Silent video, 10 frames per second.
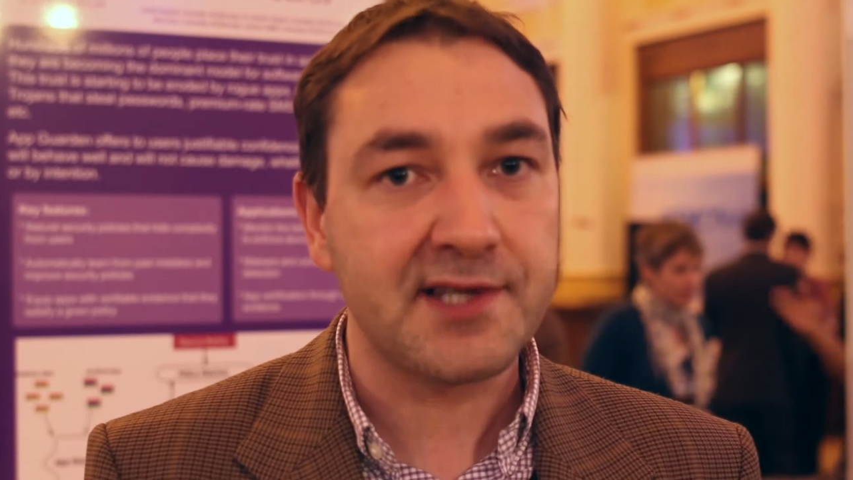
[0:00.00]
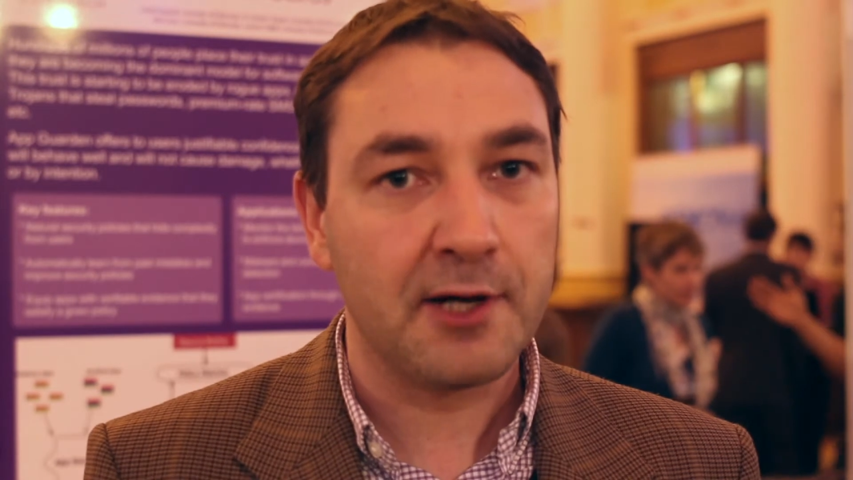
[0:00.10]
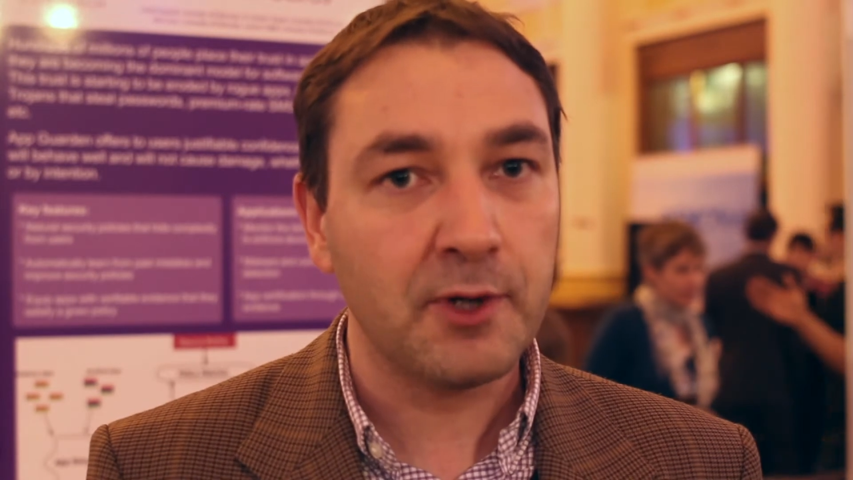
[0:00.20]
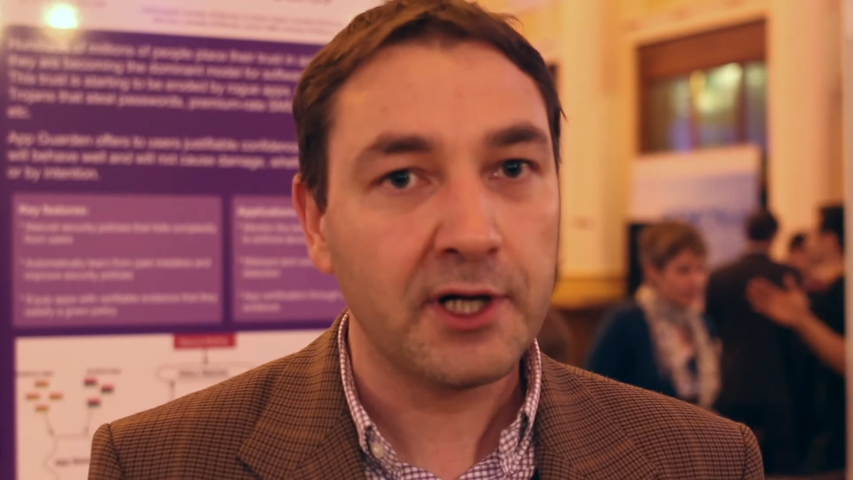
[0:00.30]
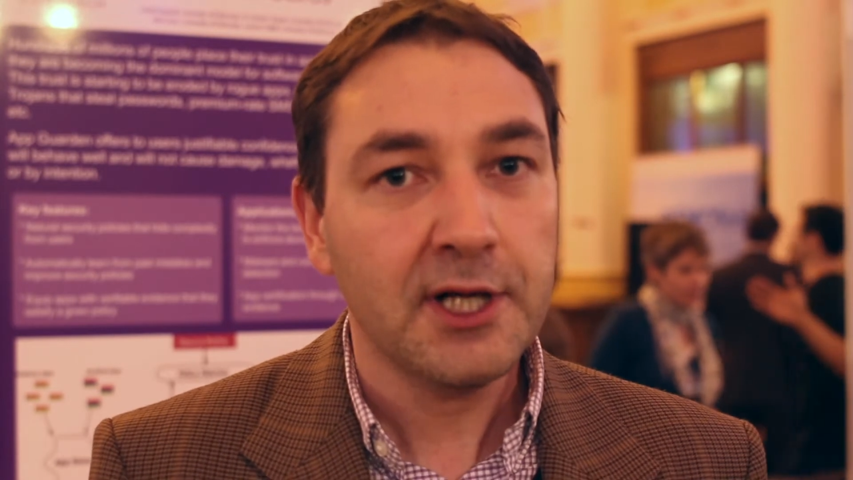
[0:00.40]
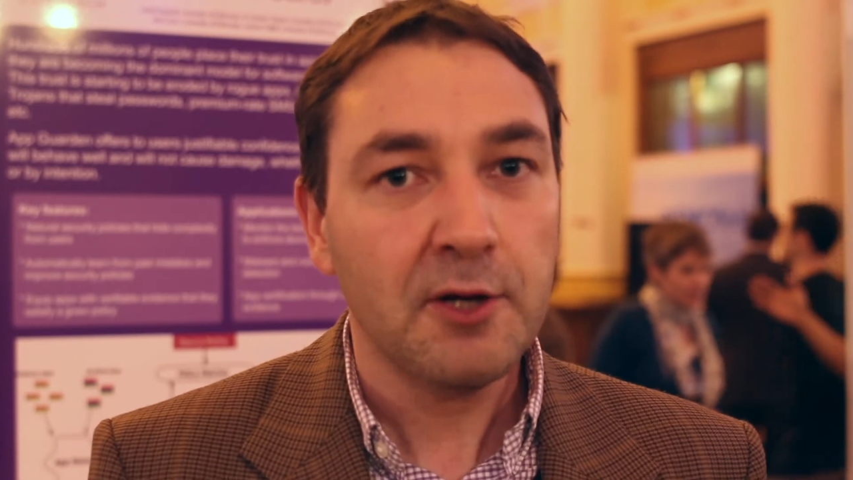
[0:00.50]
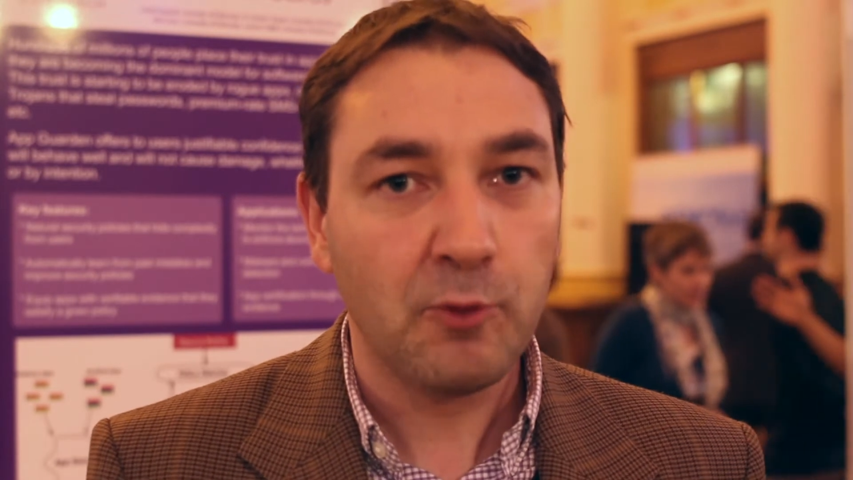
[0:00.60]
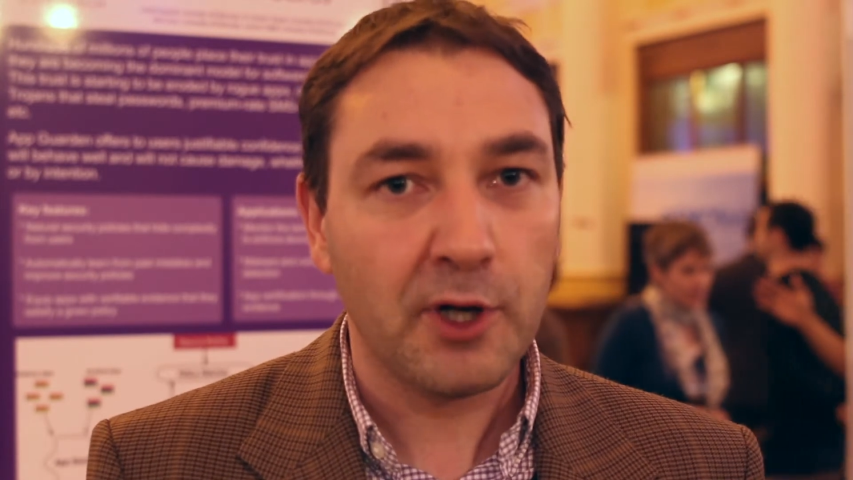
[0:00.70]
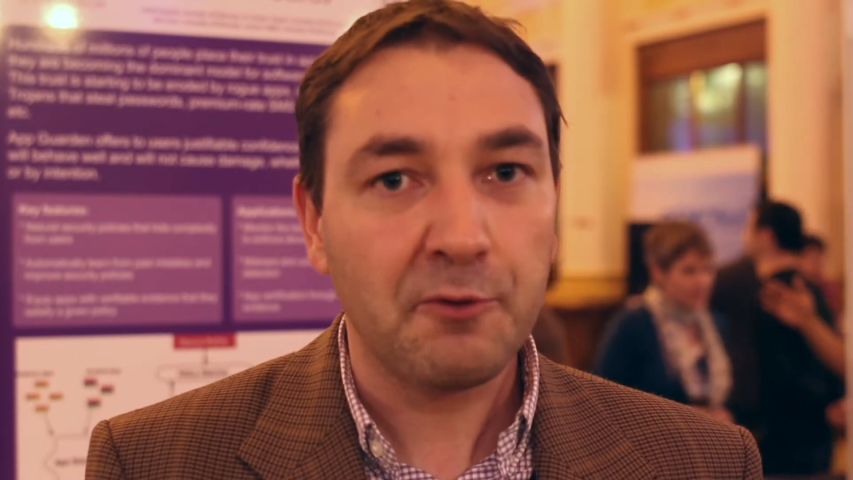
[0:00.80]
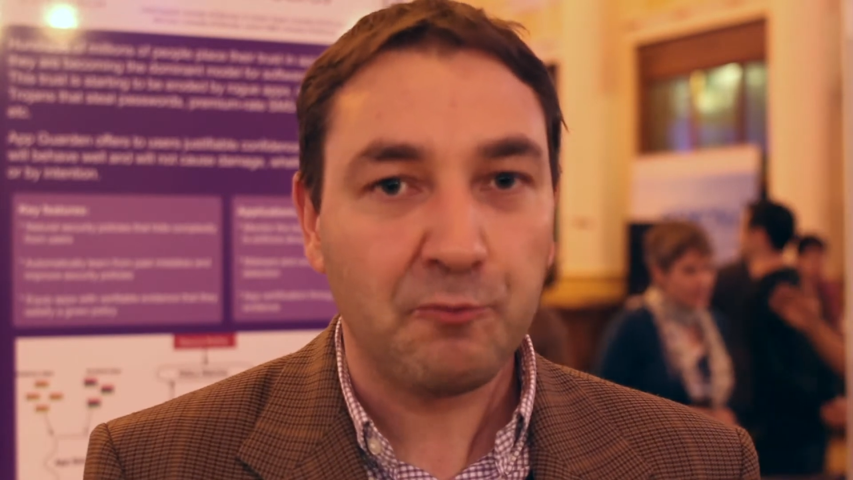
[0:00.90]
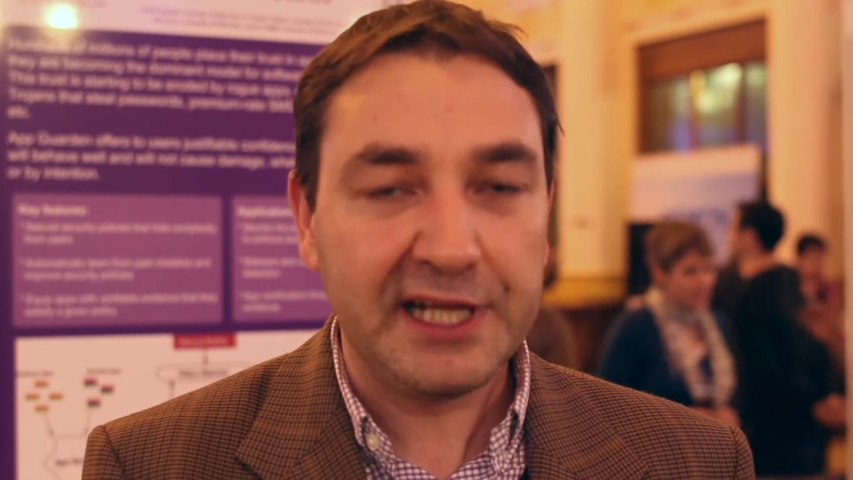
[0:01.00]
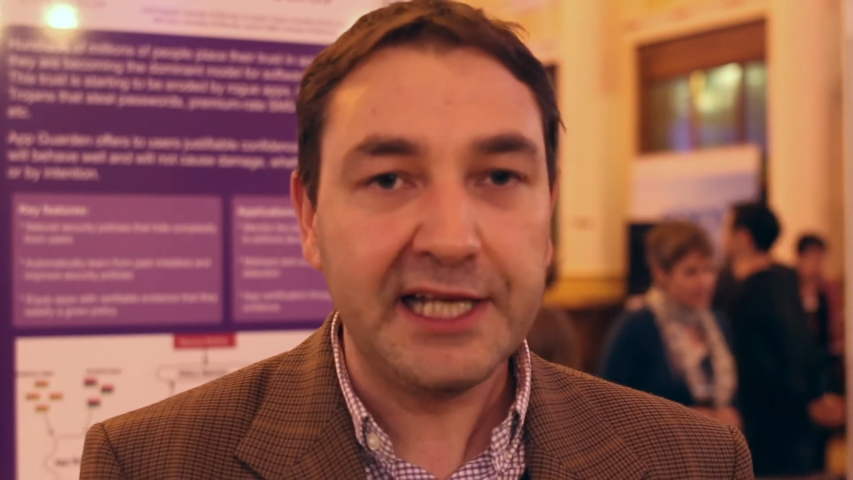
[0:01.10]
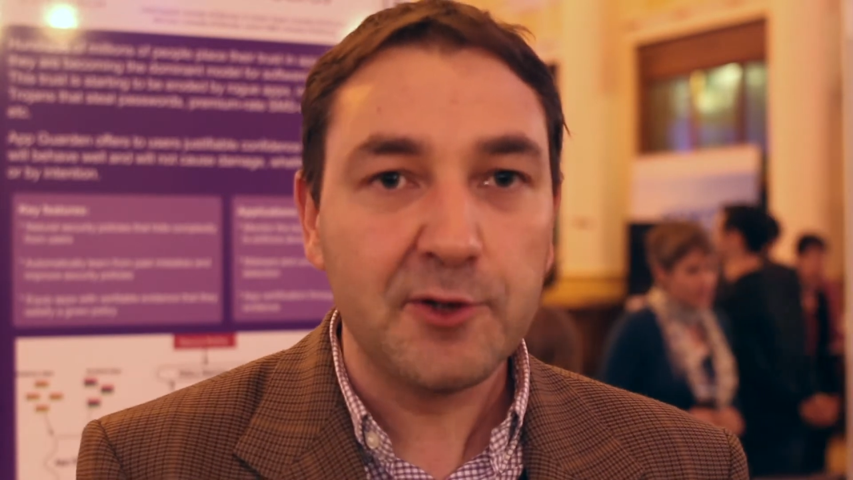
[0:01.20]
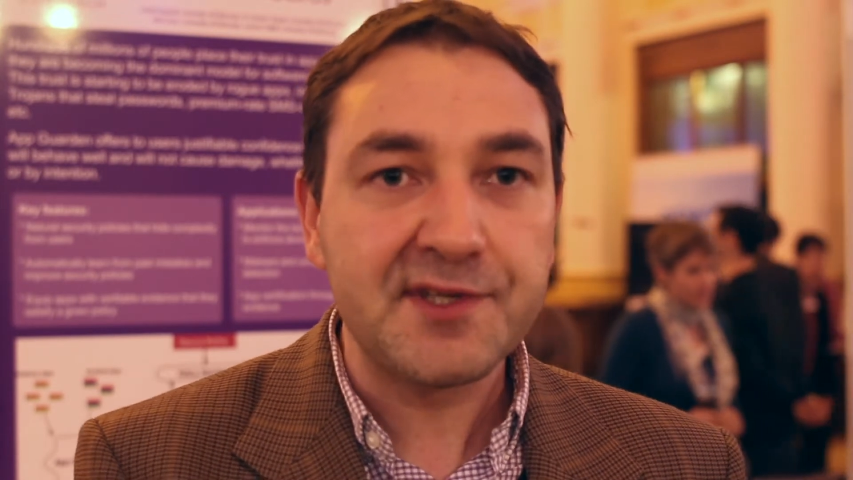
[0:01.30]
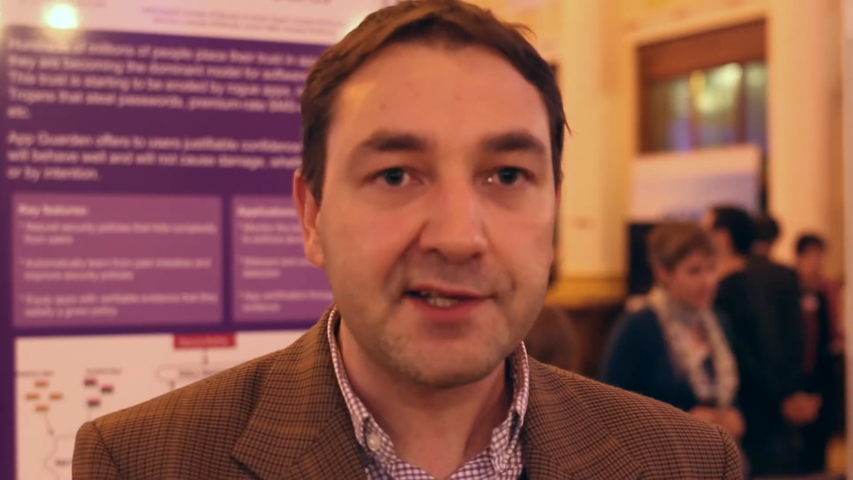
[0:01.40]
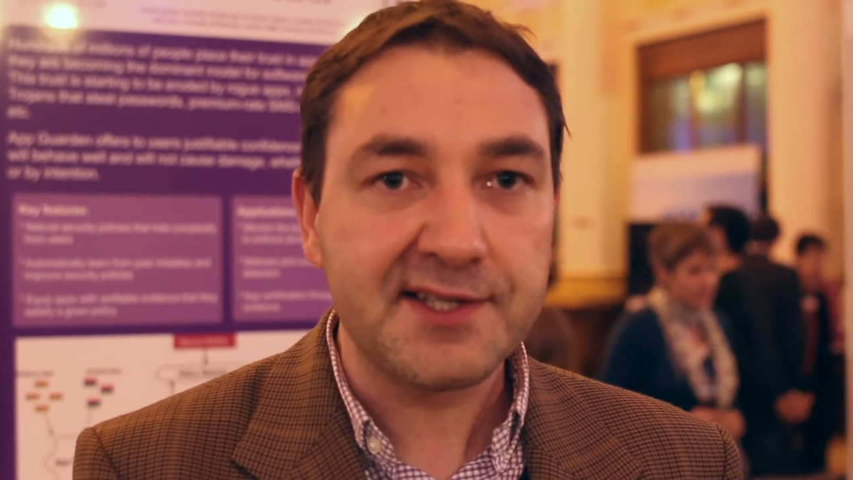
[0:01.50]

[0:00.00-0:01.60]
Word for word: So we're, we're really using